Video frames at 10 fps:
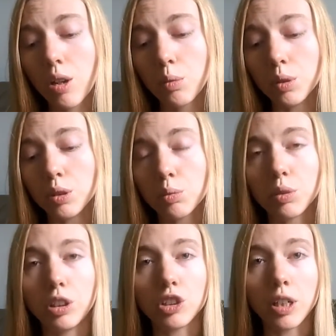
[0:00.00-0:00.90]
was
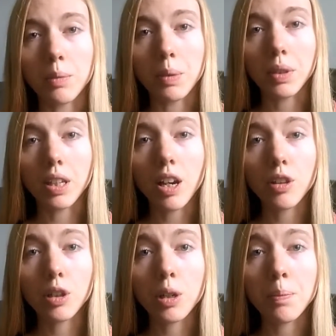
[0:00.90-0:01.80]
really trying to be with the
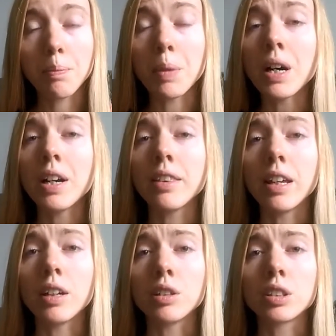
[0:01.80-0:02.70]
other, but
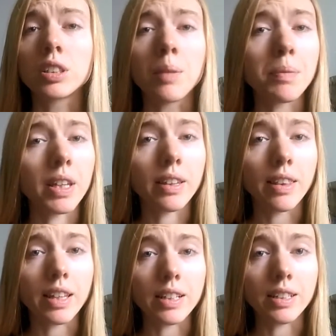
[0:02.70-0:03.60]
there's something
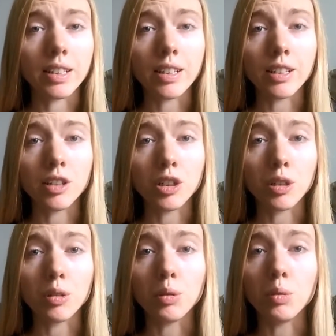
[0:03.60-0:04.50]
that they did
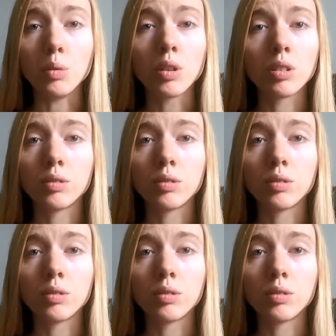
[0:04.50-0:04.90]
to